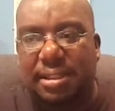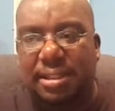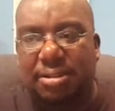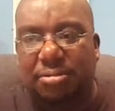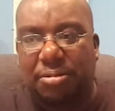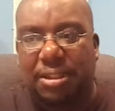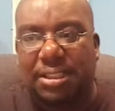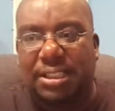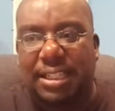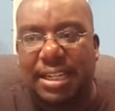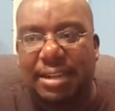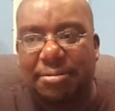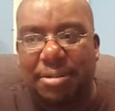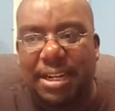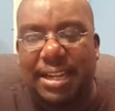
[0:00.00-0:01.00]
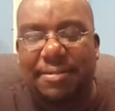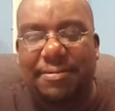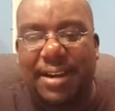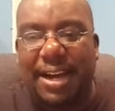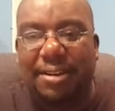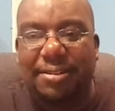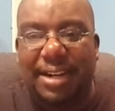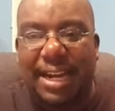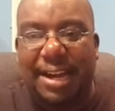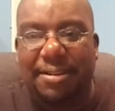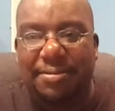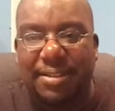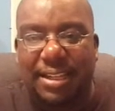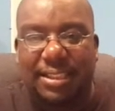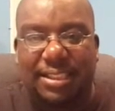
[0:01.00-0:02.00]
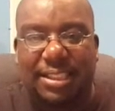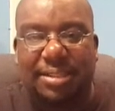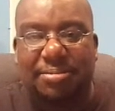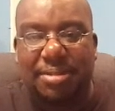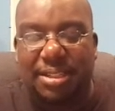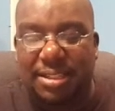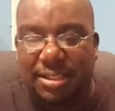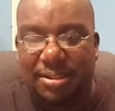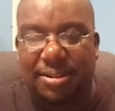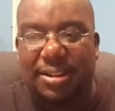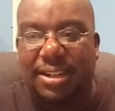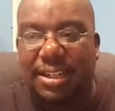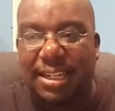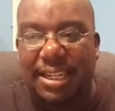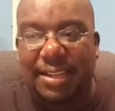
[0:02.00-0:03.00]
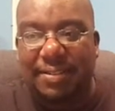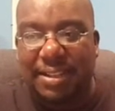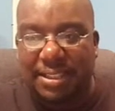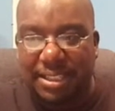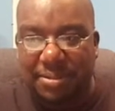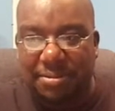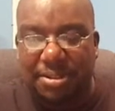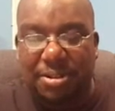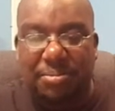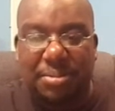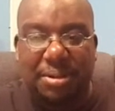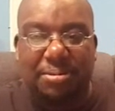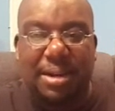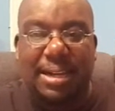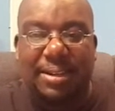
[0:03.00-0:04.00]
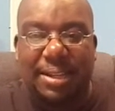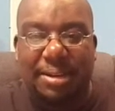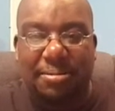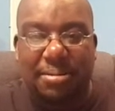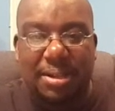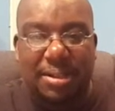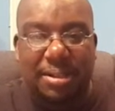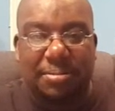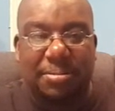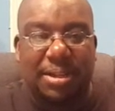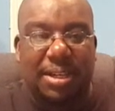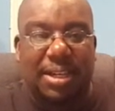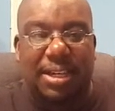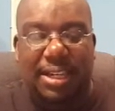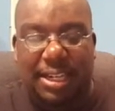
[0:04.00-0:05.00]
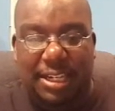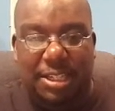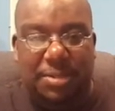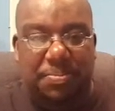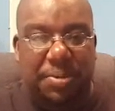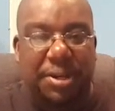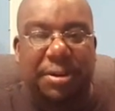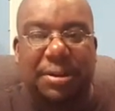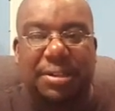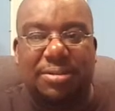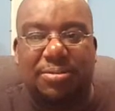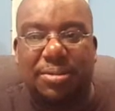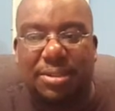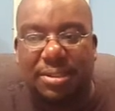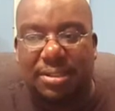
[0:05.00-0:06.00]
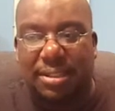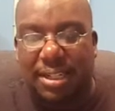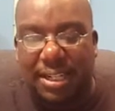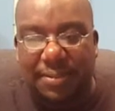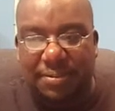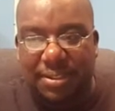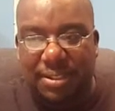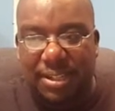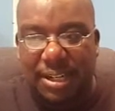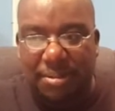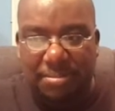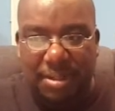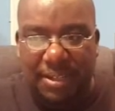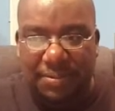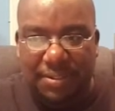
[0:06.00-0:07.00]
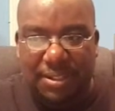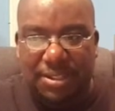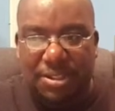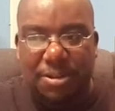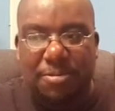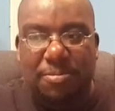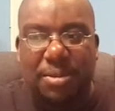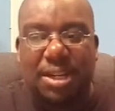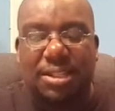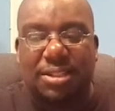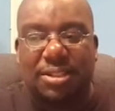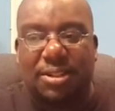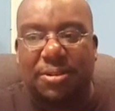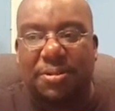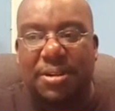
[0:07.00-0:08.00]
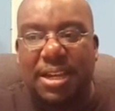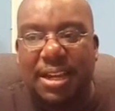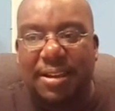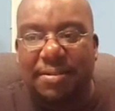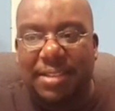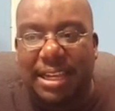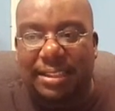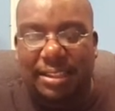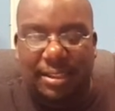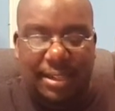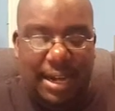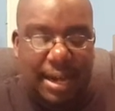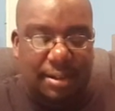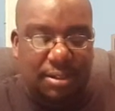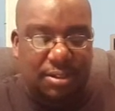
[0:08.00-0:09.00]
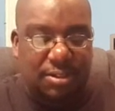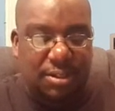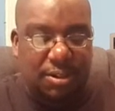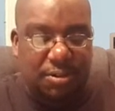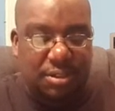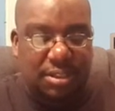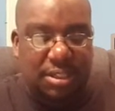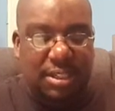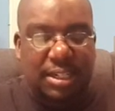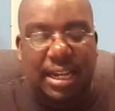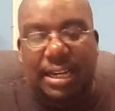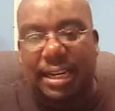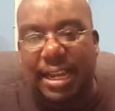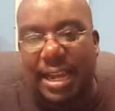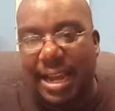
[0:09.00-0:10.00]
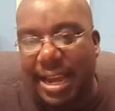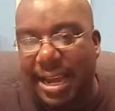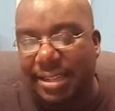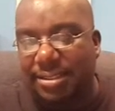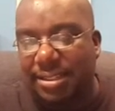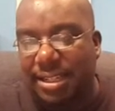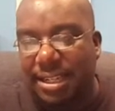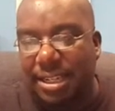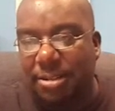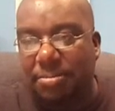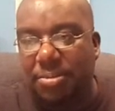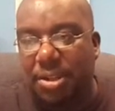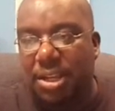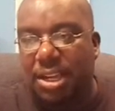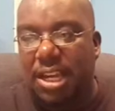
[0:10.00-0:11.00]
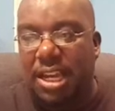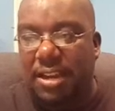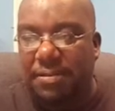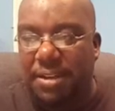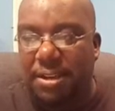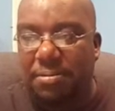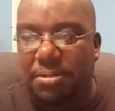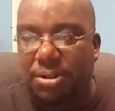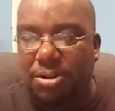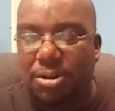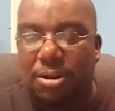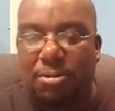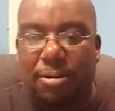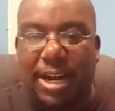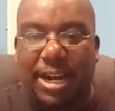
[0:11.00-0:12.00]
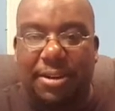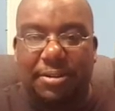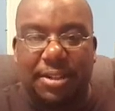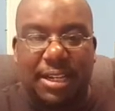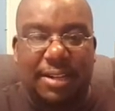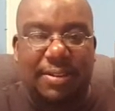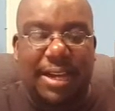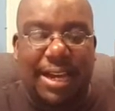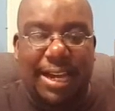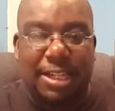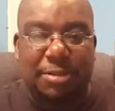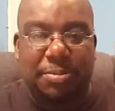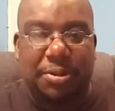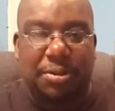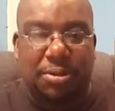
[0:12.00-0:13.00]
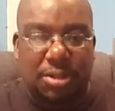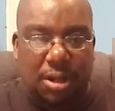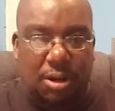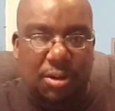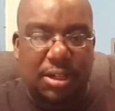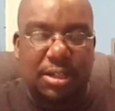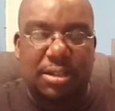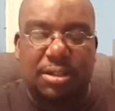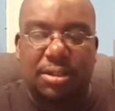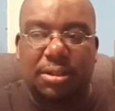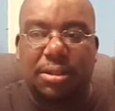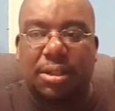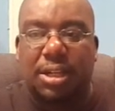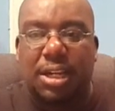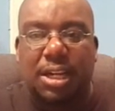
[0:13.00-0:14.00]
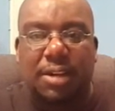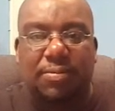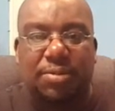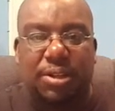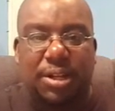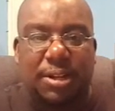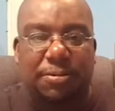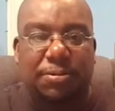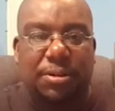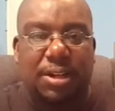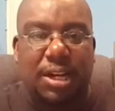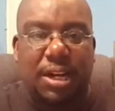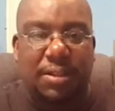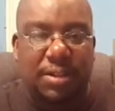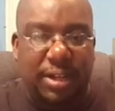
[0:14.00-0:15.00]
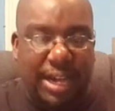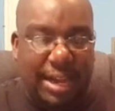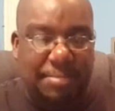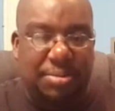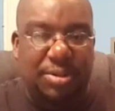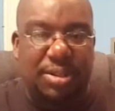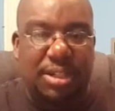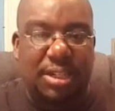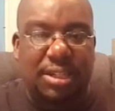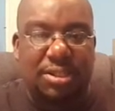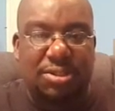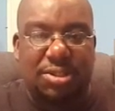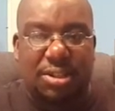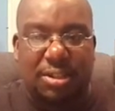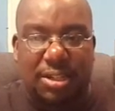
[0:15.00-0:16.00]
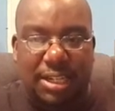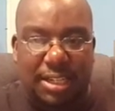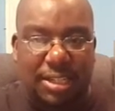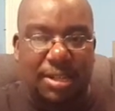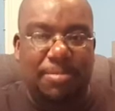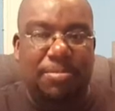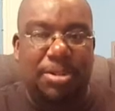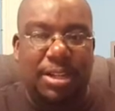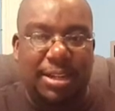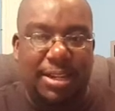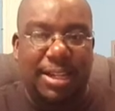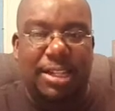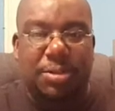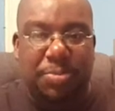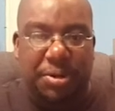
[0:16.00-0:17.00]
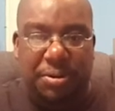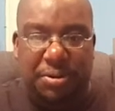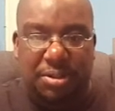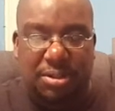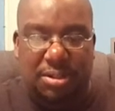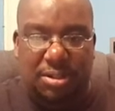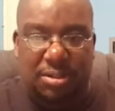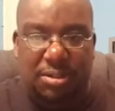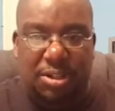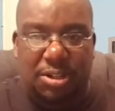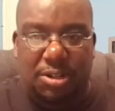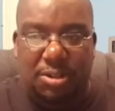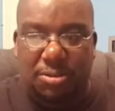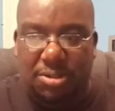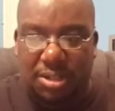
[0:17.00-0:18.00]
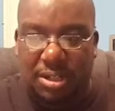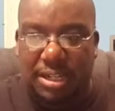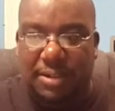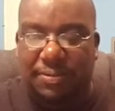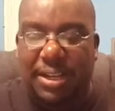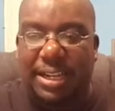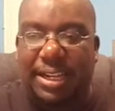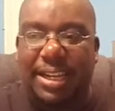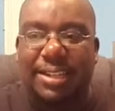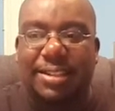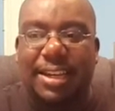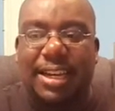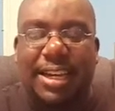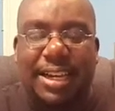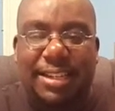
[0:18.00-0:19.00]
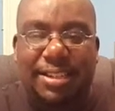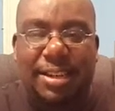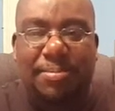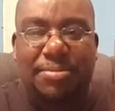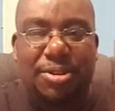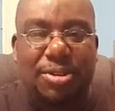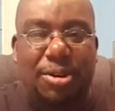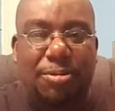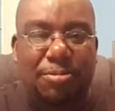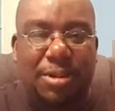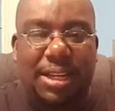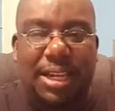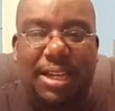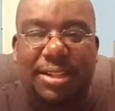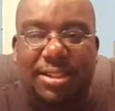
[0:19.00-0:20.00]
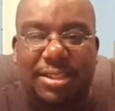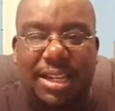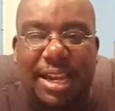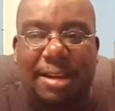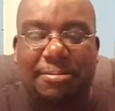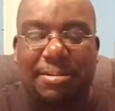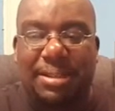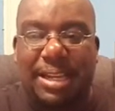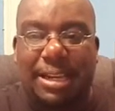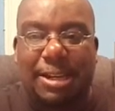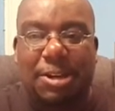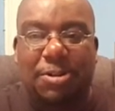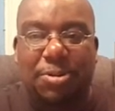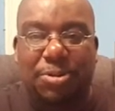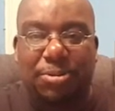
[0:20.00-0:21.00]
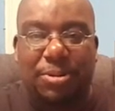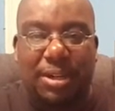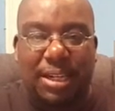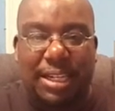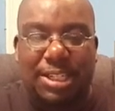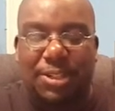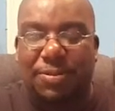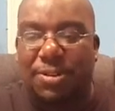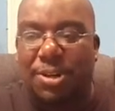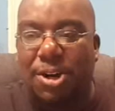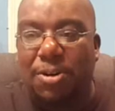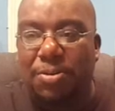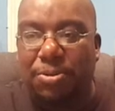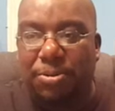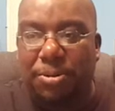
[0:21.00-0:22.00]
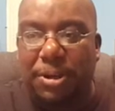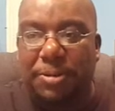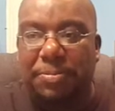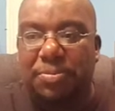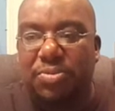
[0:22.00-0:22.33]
when she when he found out that she wasn't going to leave, that she was going to be right there with him, his spirits was lifted uplifted so much so that the doctors noticed it and they asked him if he would go around in the hospital talking to the different other amputees to get them their spirits to you know to lift. I guess it's something you don't really understand what they go through unless you've gone through it.